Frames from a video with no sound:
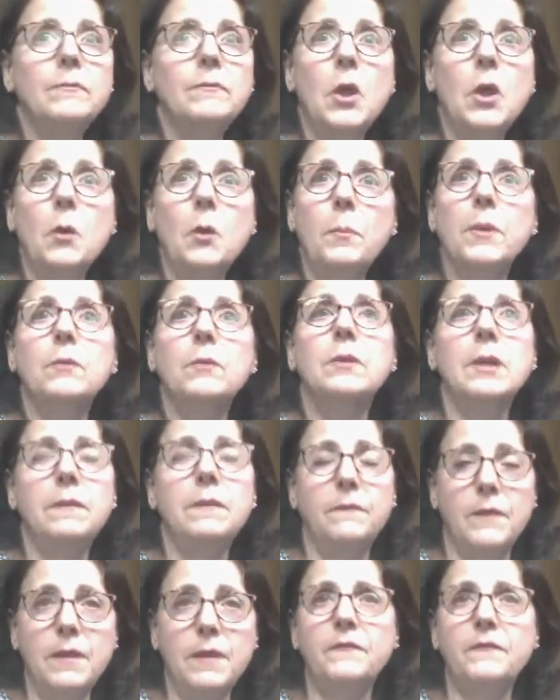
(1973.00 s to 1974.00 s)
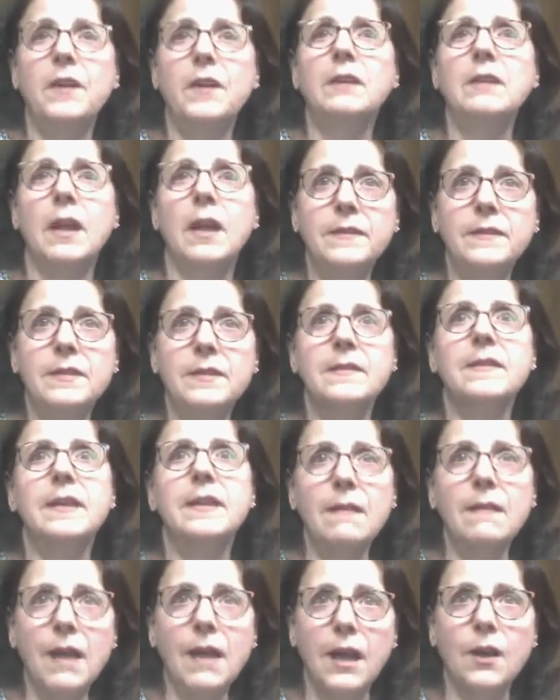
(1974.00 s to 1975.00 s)
no, it fell onto
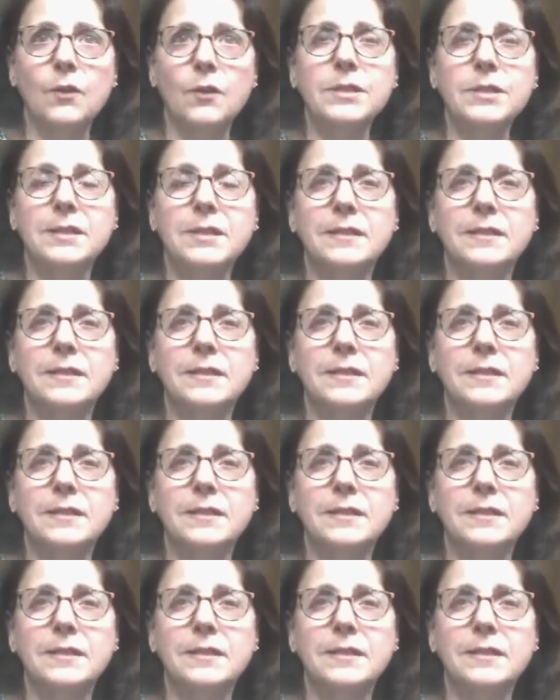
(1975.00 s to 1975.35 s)
their house,